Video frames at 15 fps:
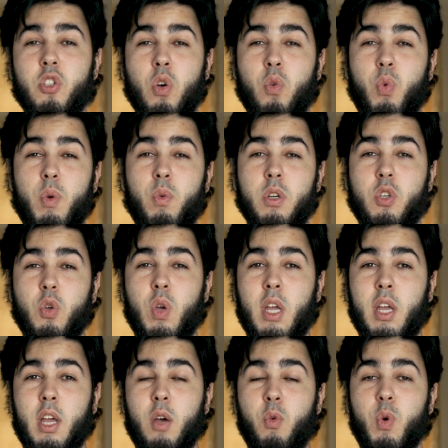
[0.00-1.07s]
so we were
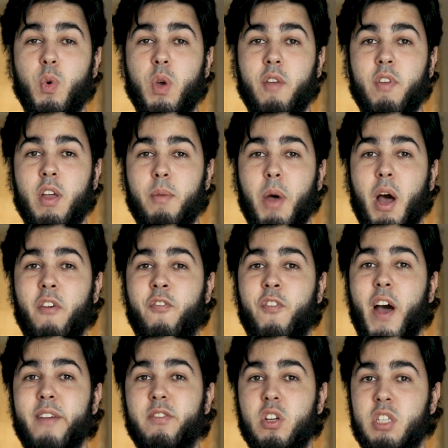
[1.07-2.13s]
giving about
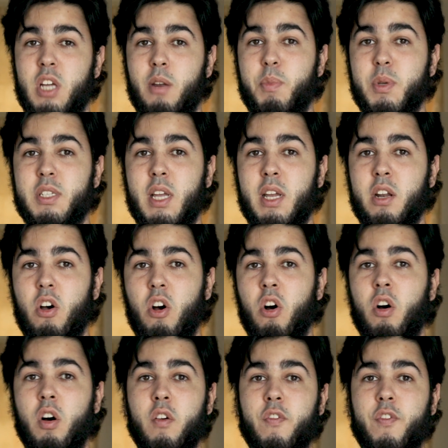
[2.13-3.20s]
5 to 10%
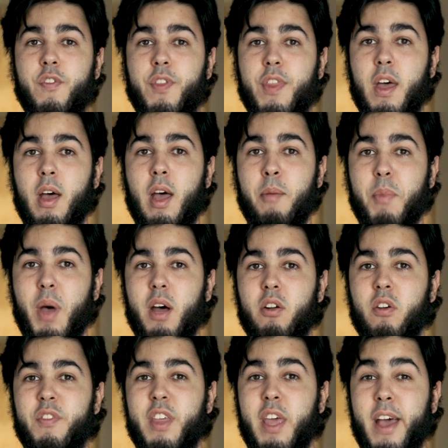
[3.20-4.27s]
of the
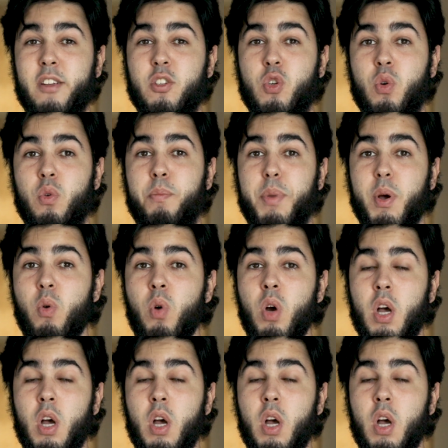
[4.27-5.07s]
amount of the actual bill,